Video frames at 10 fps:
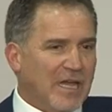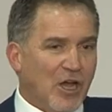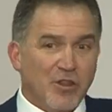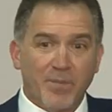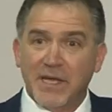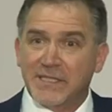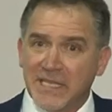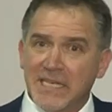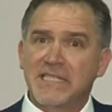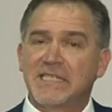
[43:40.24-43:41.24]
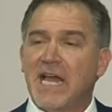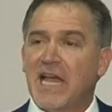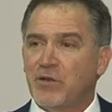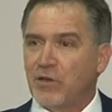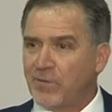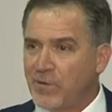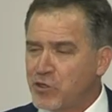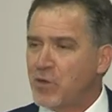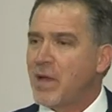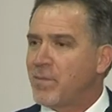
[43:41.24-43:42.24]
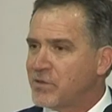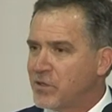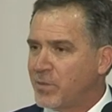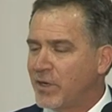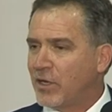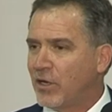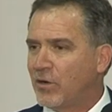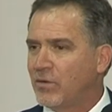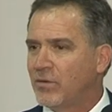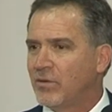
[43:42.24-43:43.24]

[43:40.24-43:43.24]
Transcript: On the Palestinian side, you had official members of the PLO,